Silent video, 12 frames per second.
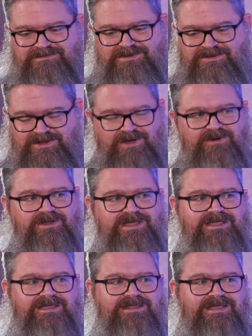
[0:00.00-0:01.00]
the
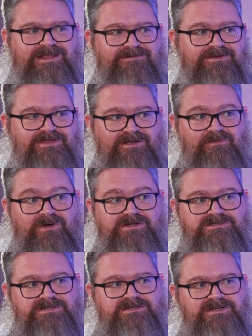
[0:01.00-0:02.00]
coding and everything, whereas
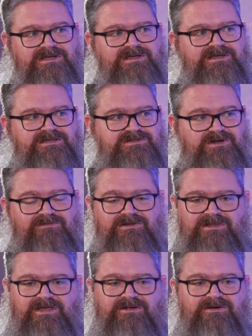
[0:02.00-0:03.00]
the servant
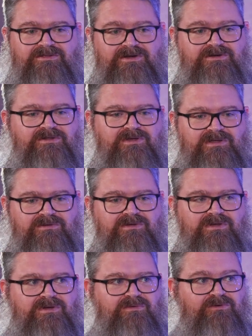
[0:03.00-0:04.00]
leader, they're doing
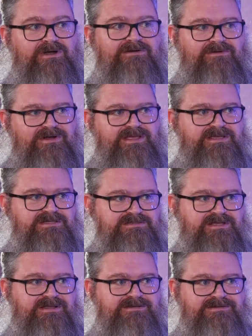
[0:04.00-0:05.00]
whatever it is
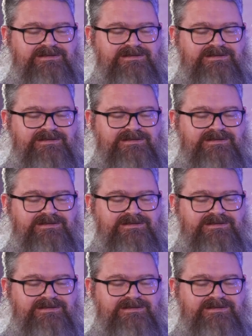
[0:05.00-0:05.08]
that